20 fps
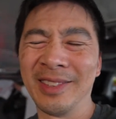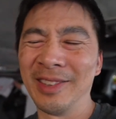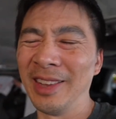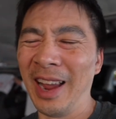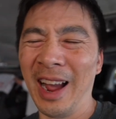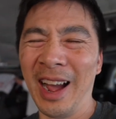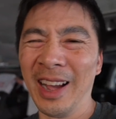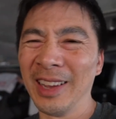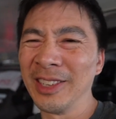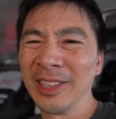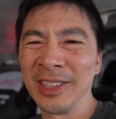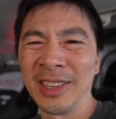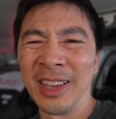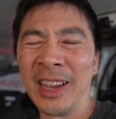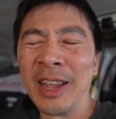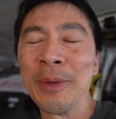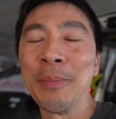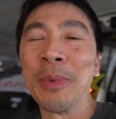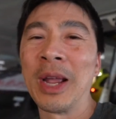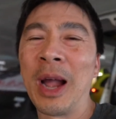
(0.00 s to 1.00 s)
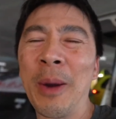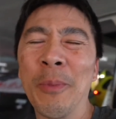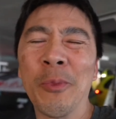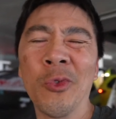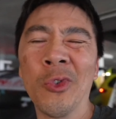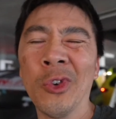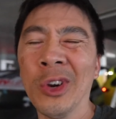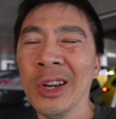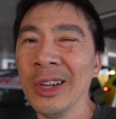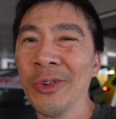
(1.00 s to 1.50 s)
yeah, it, just, it can
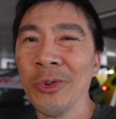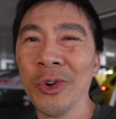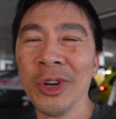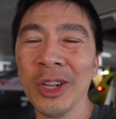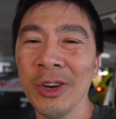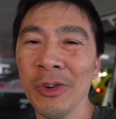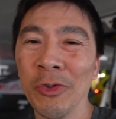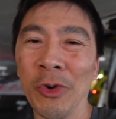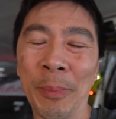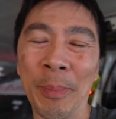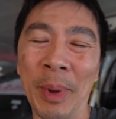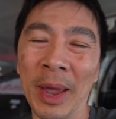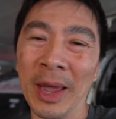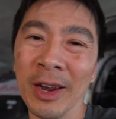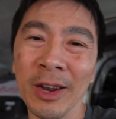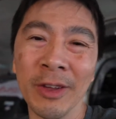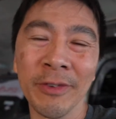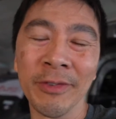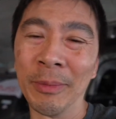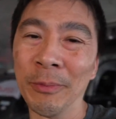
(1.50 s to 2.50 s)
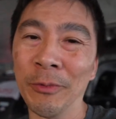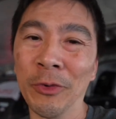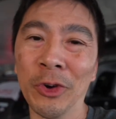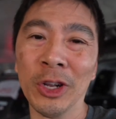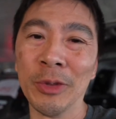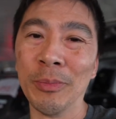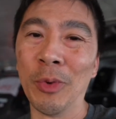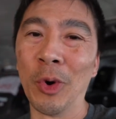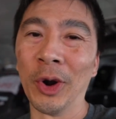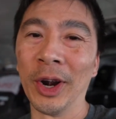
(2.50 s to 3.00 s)
become really, really repetitive and
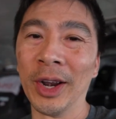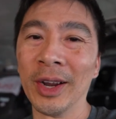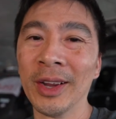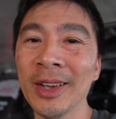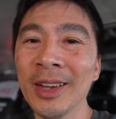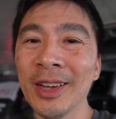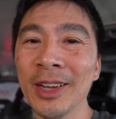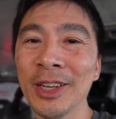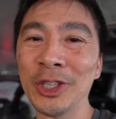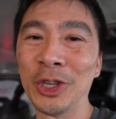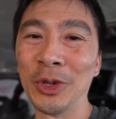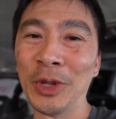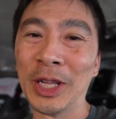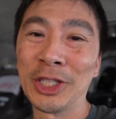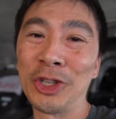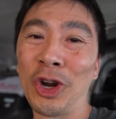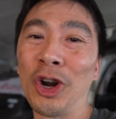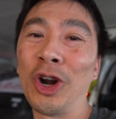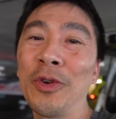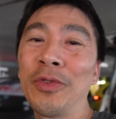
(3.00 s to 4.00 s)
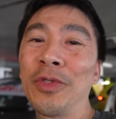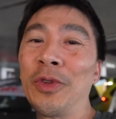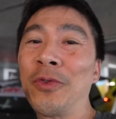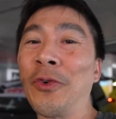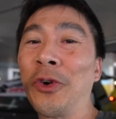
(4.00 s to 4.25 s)
really boring. So let's start off with the